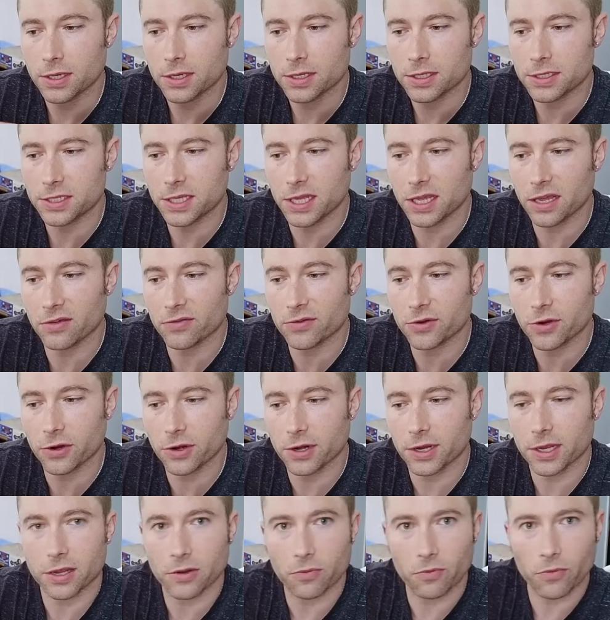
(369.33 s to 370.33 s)
see if
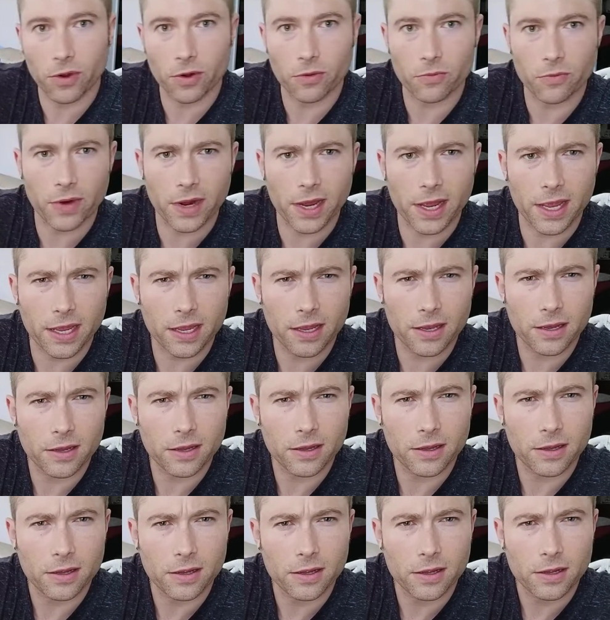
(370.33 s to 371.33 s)
turning it one way
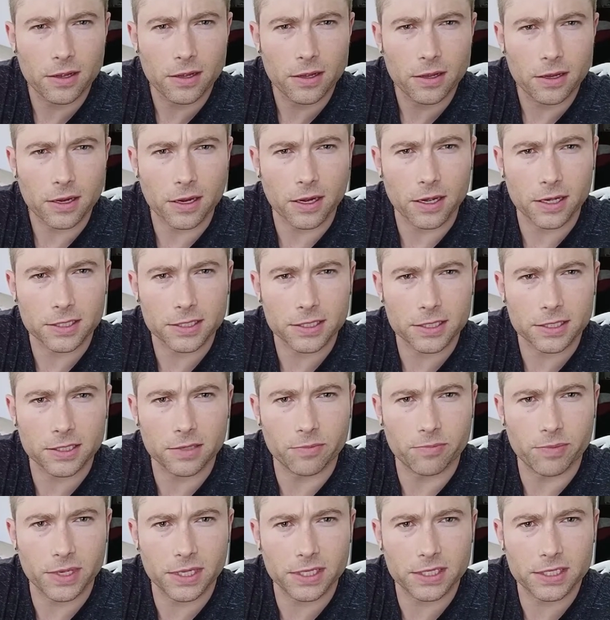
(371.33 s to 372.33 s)
causes the
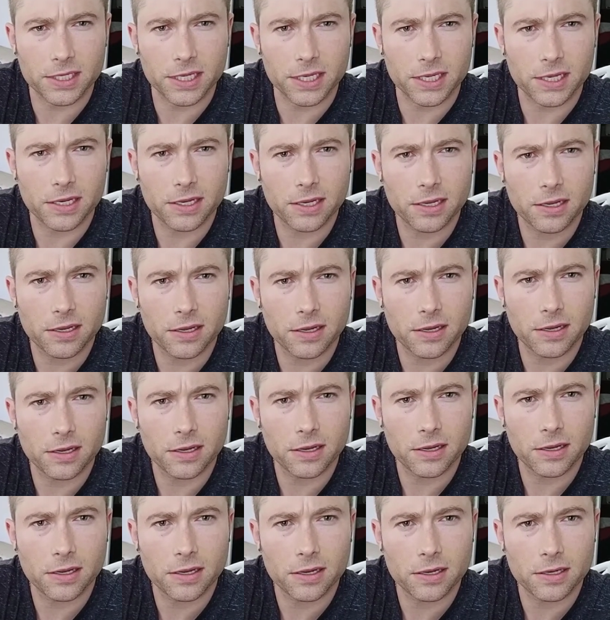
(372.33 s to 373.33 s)
piston
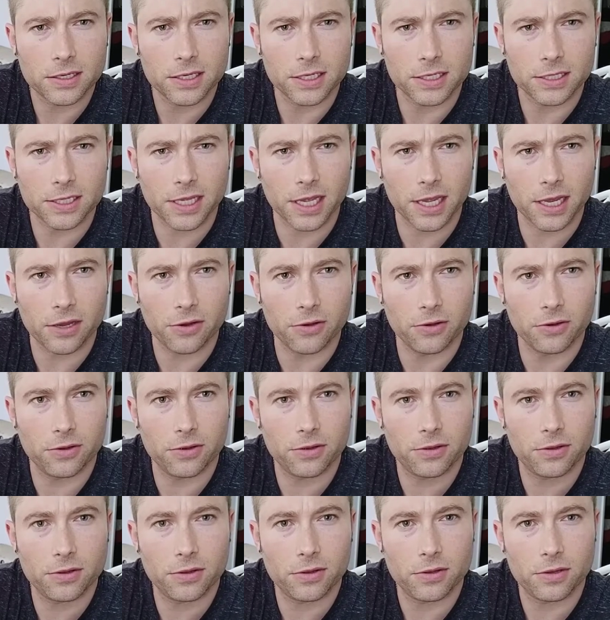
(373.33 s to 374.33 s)
to
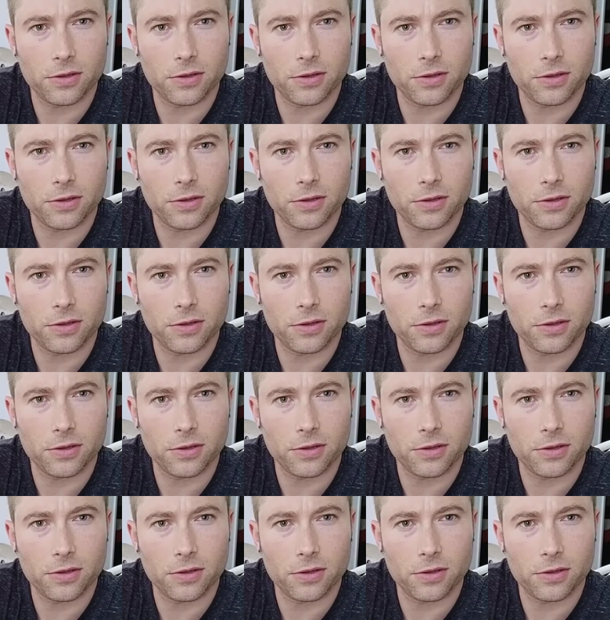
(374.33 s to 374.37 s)
cycle,